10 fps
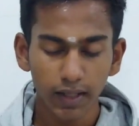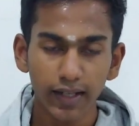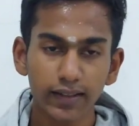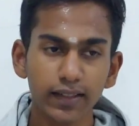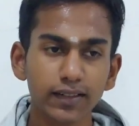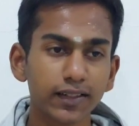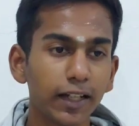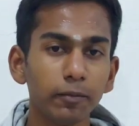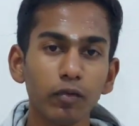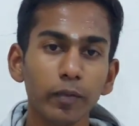At this
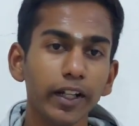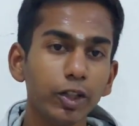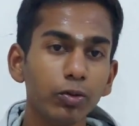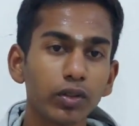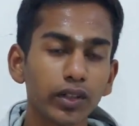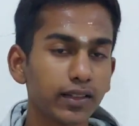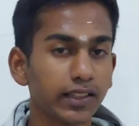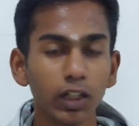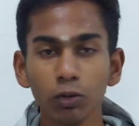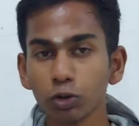time, many new traders,
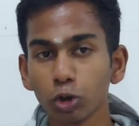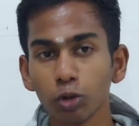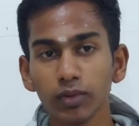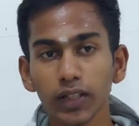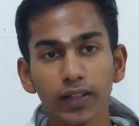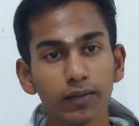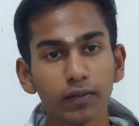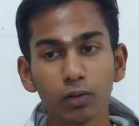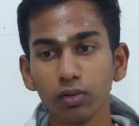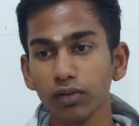they lose hope.
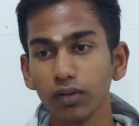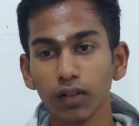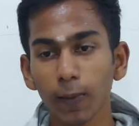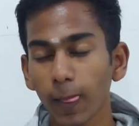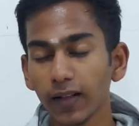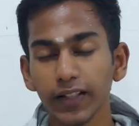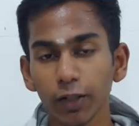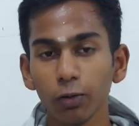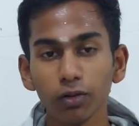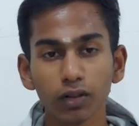They
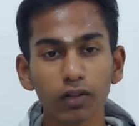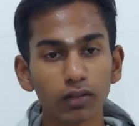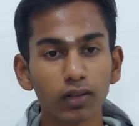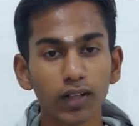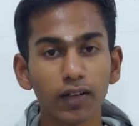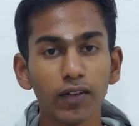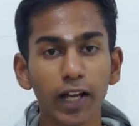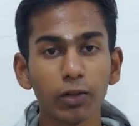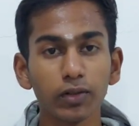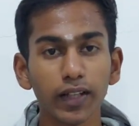don't
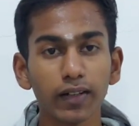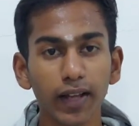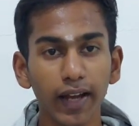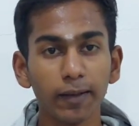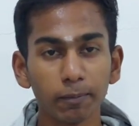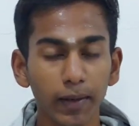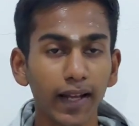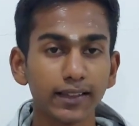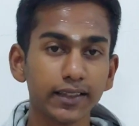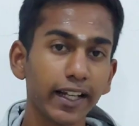value their
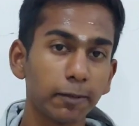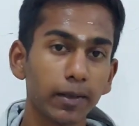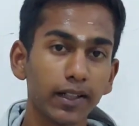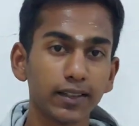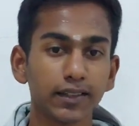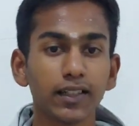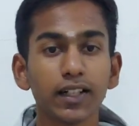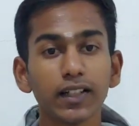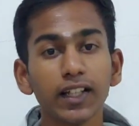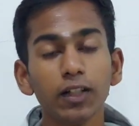plans, trade plans,
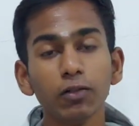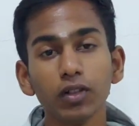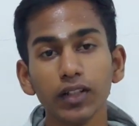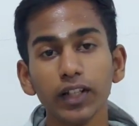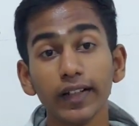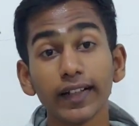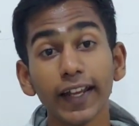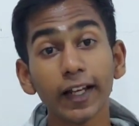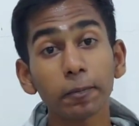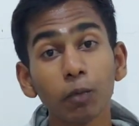etc. They
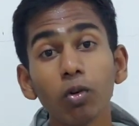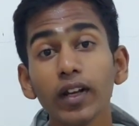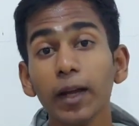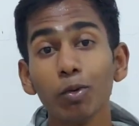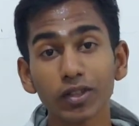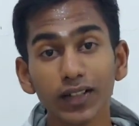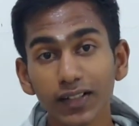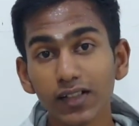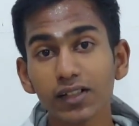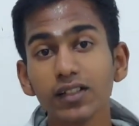take up more emotional
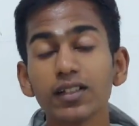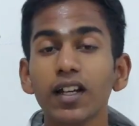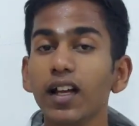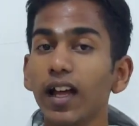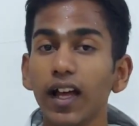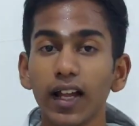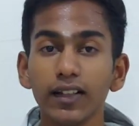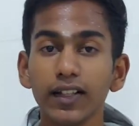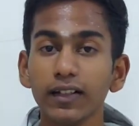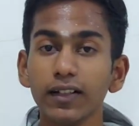decisions,
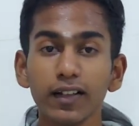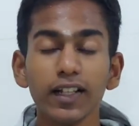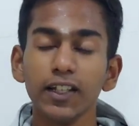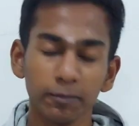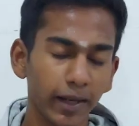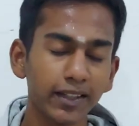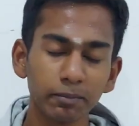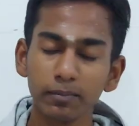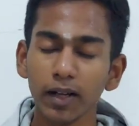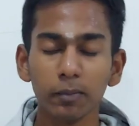and then
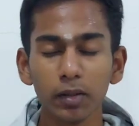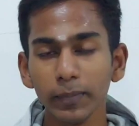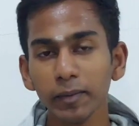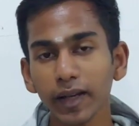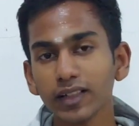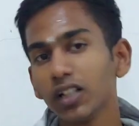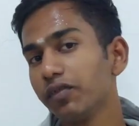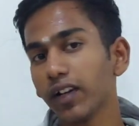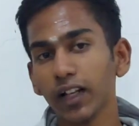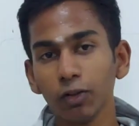me
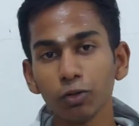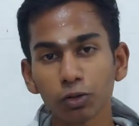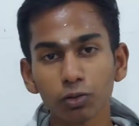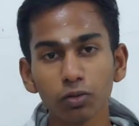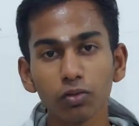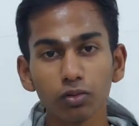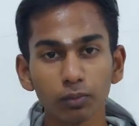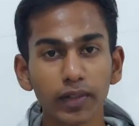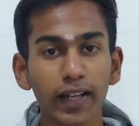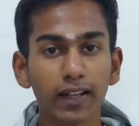myself, I used
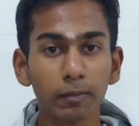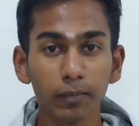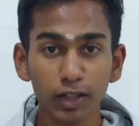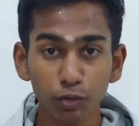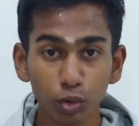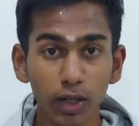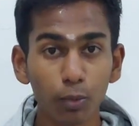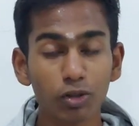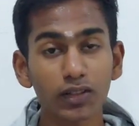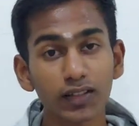to take up much more
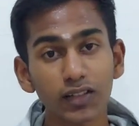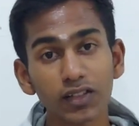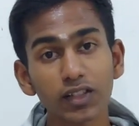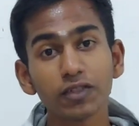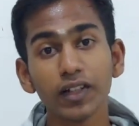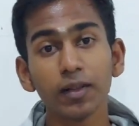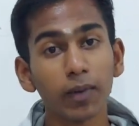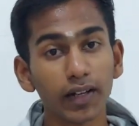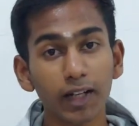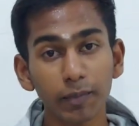emotional decisions when the
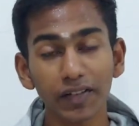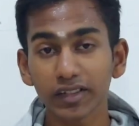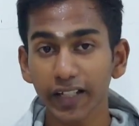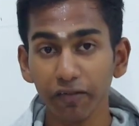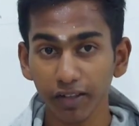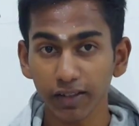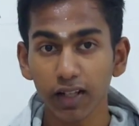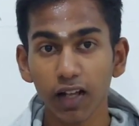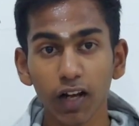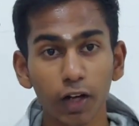market behaves
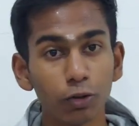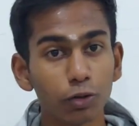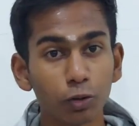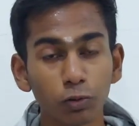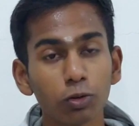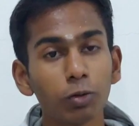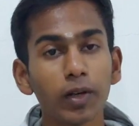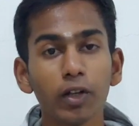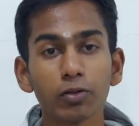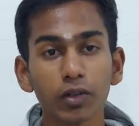sideways. I used to hope.
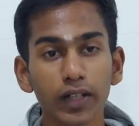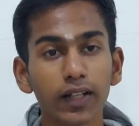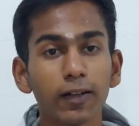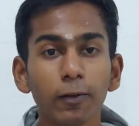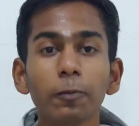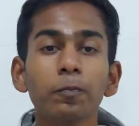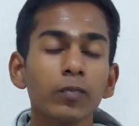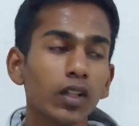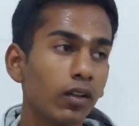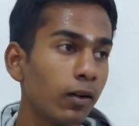I used to get
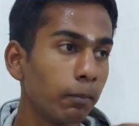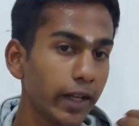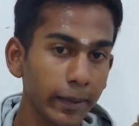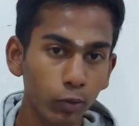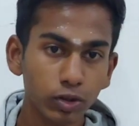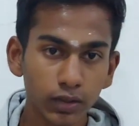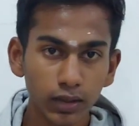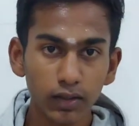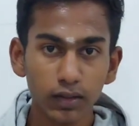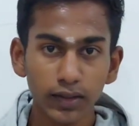my
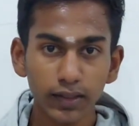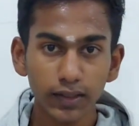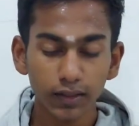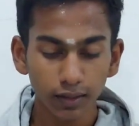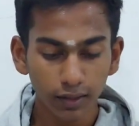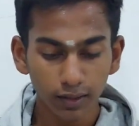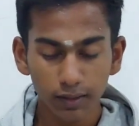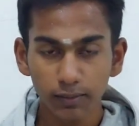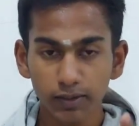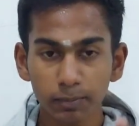emotional
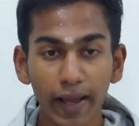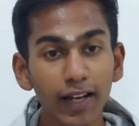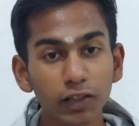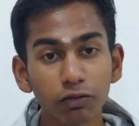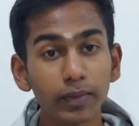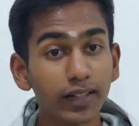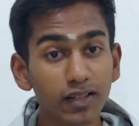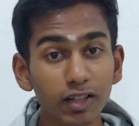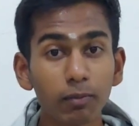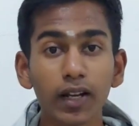balance would be
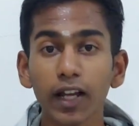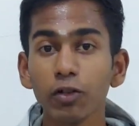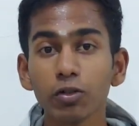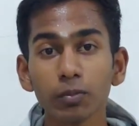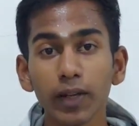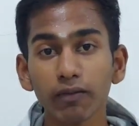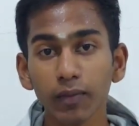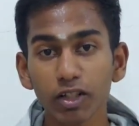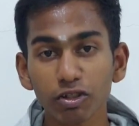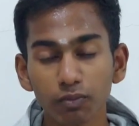disturbed, and I used to make
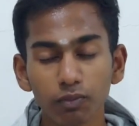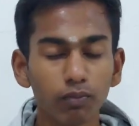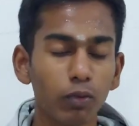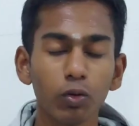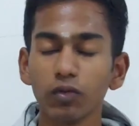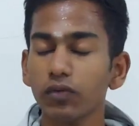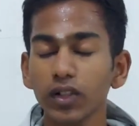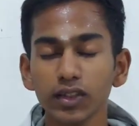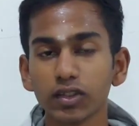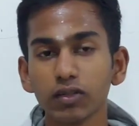much more
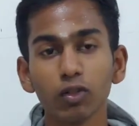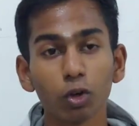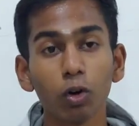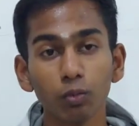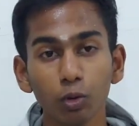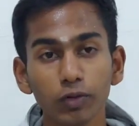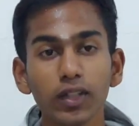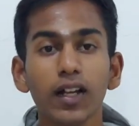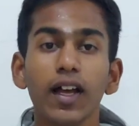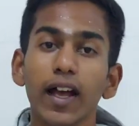worse wrong moves,
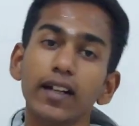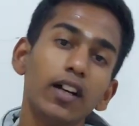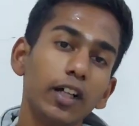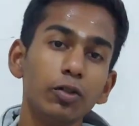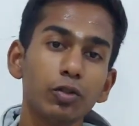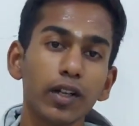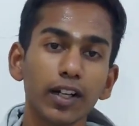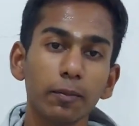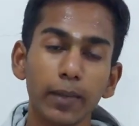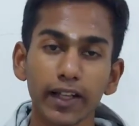and I used to
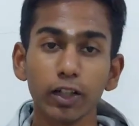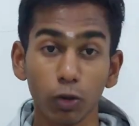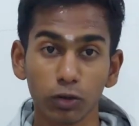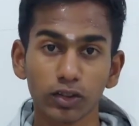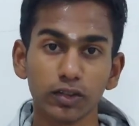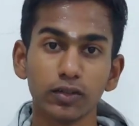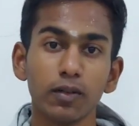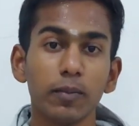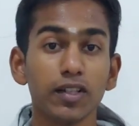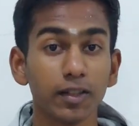end up bagging
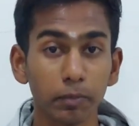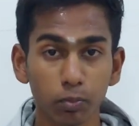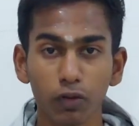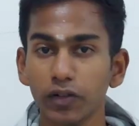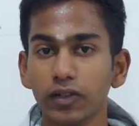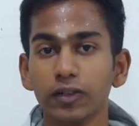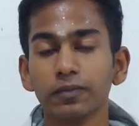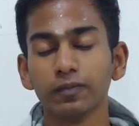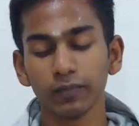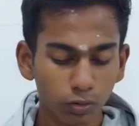losses much than my profits.
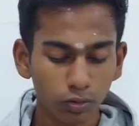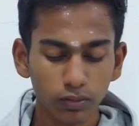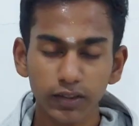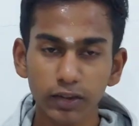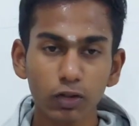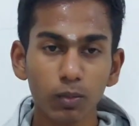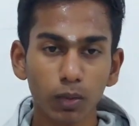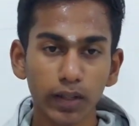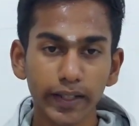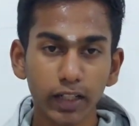So this is called
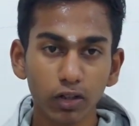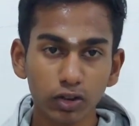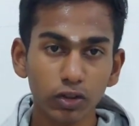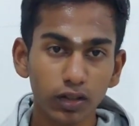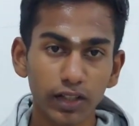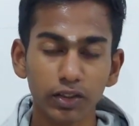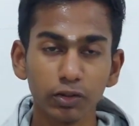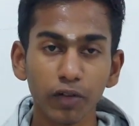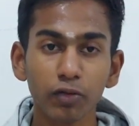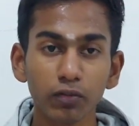market consolidation.
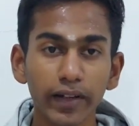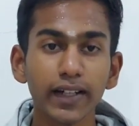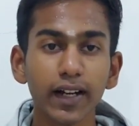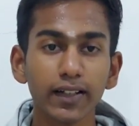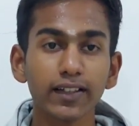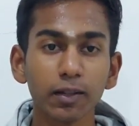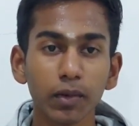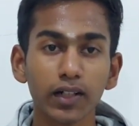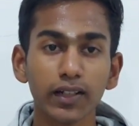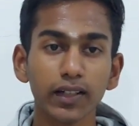You have to wait until the
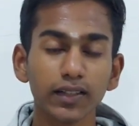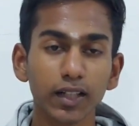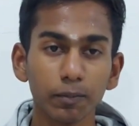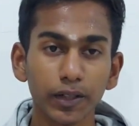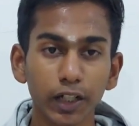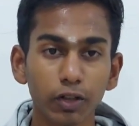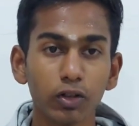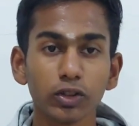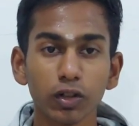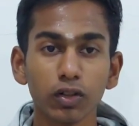market is completely
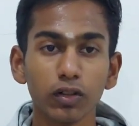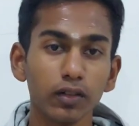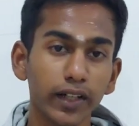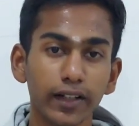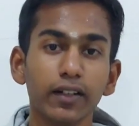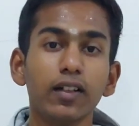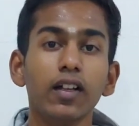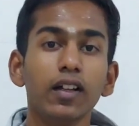consolidated.